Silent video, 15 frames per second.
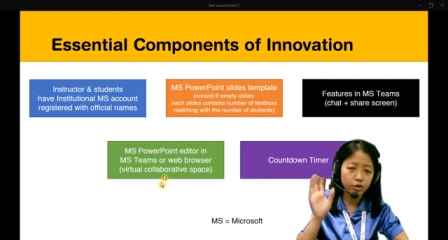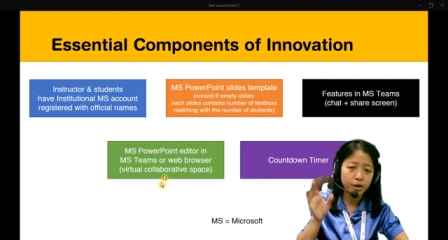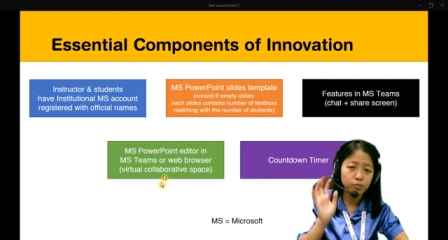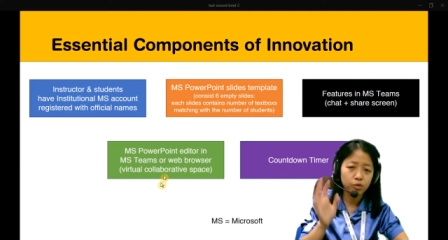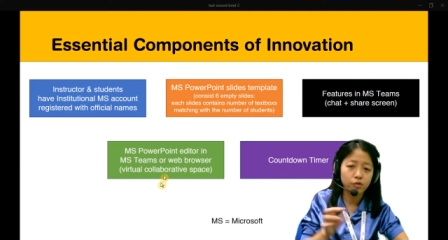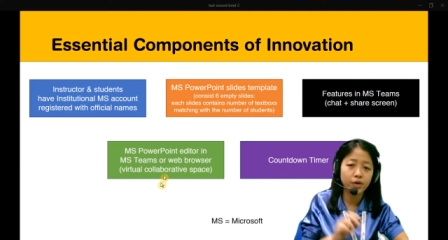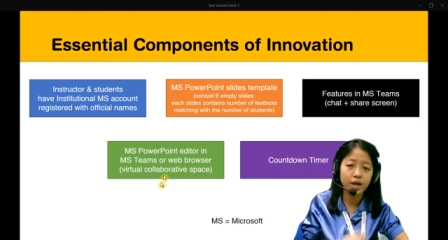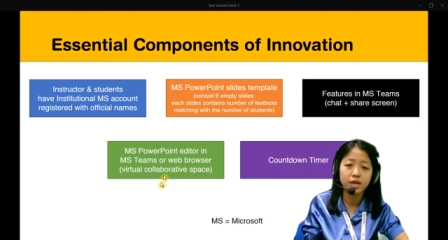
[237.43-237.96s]

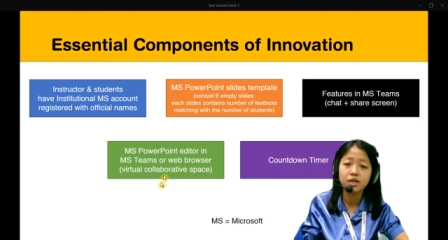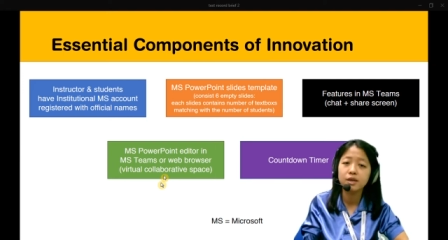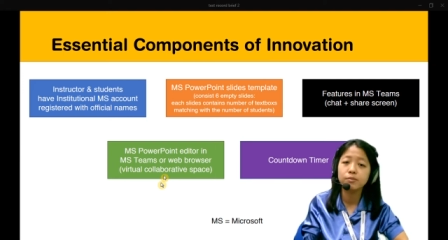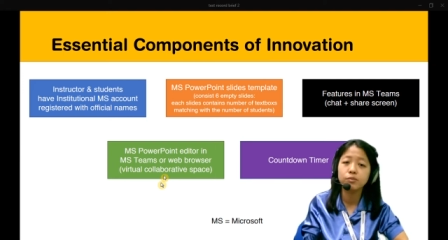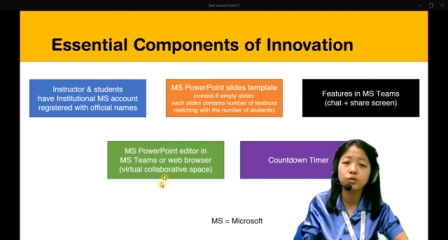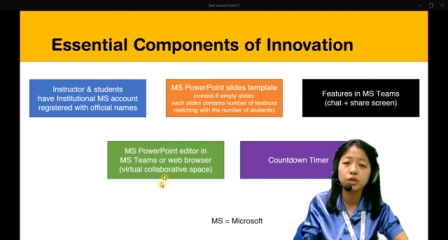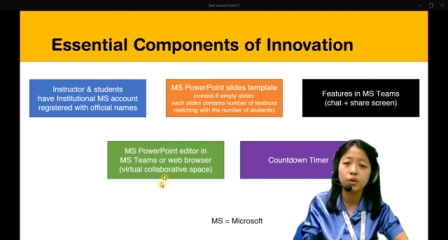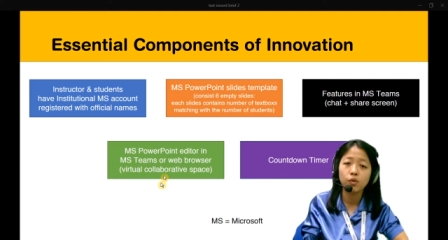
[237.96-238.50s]
Provide any input
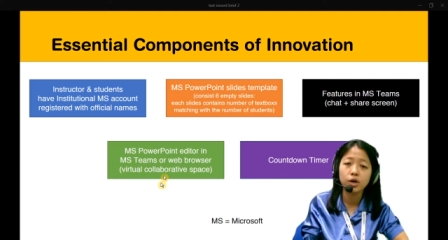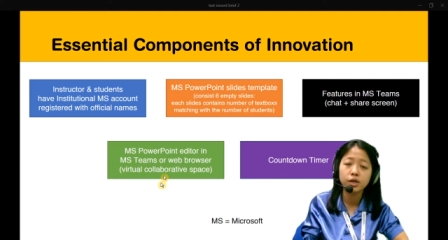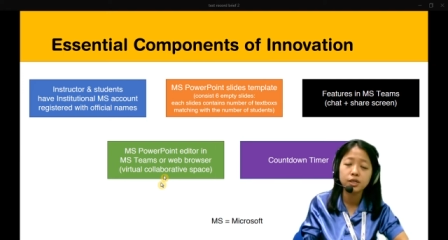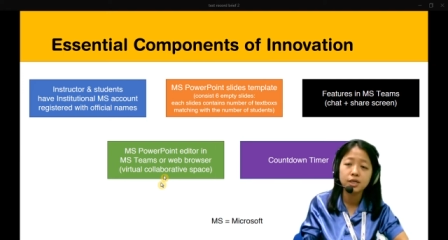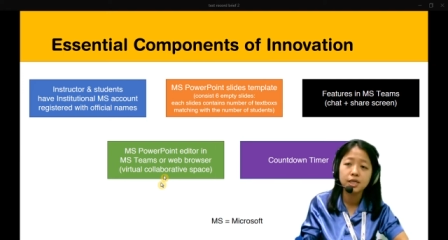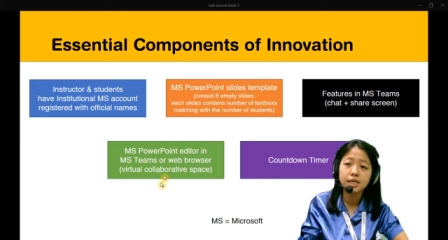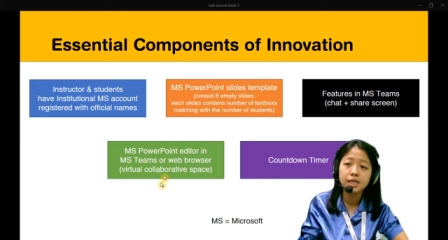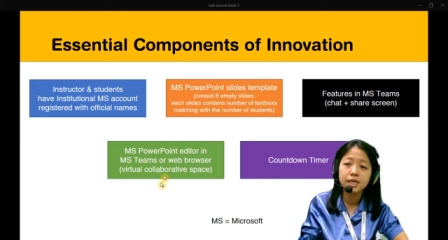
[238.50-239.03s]
they want.
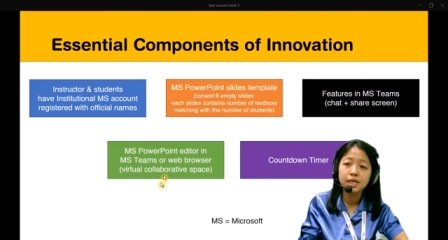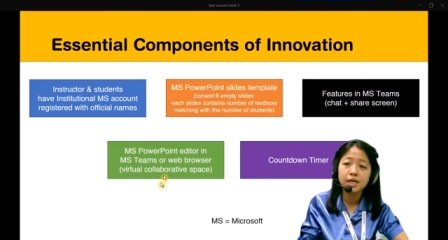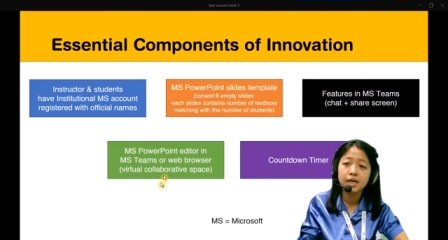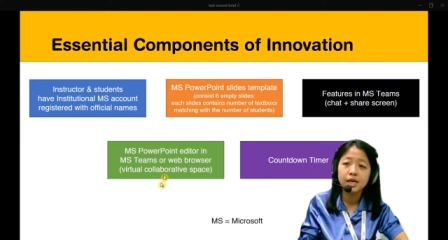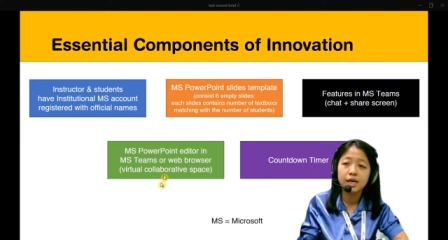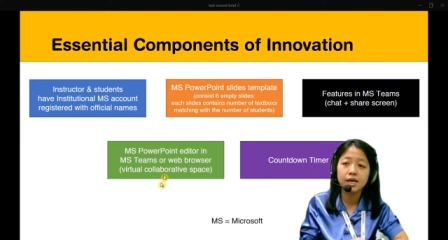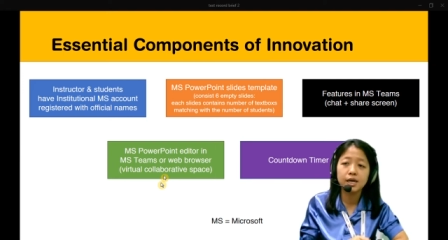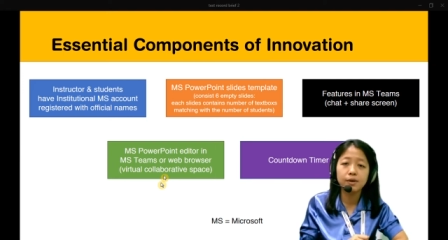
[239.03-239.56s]

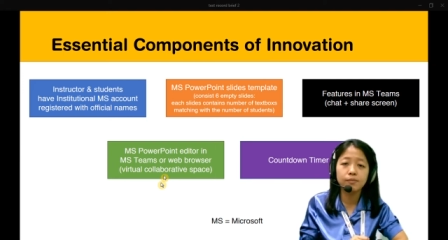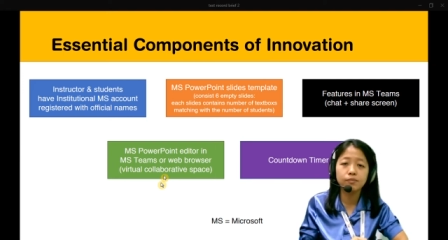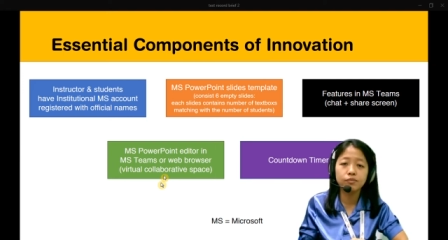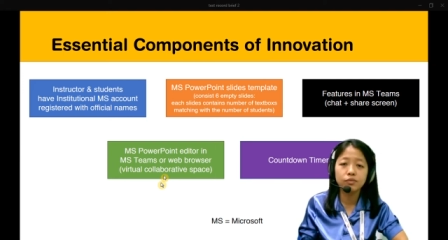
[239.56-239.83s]
Um,